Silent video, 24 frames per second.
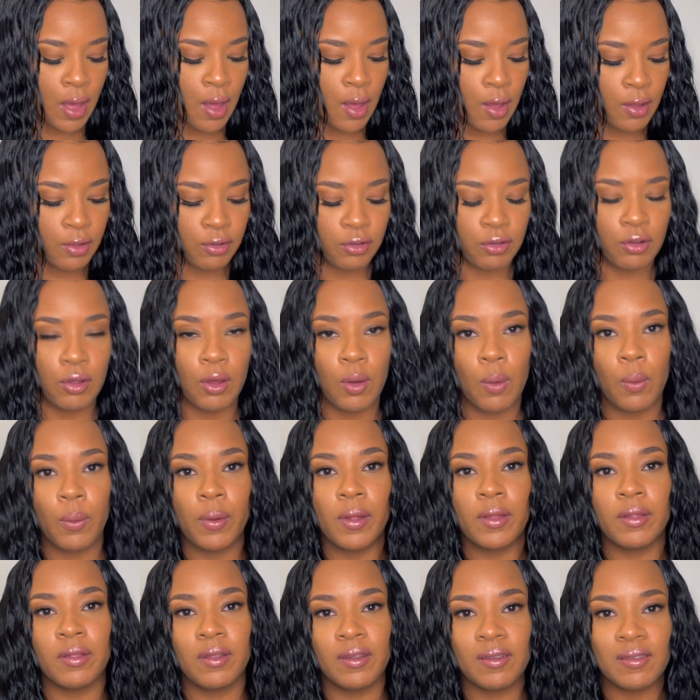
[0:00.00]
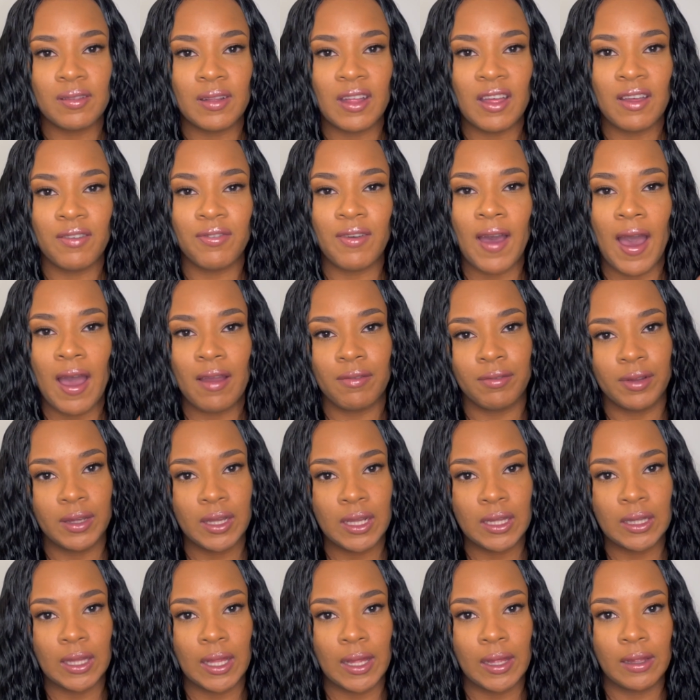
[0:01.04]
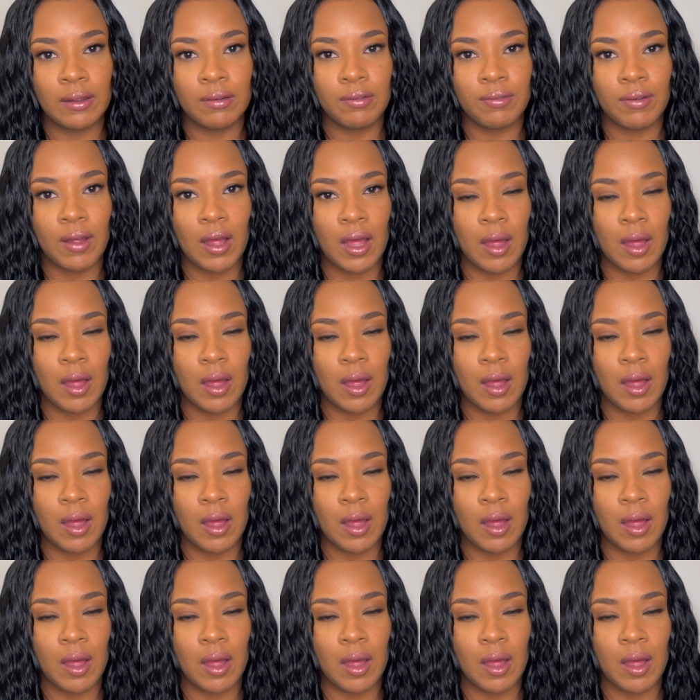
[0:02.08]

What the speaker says: So this stuff I really love.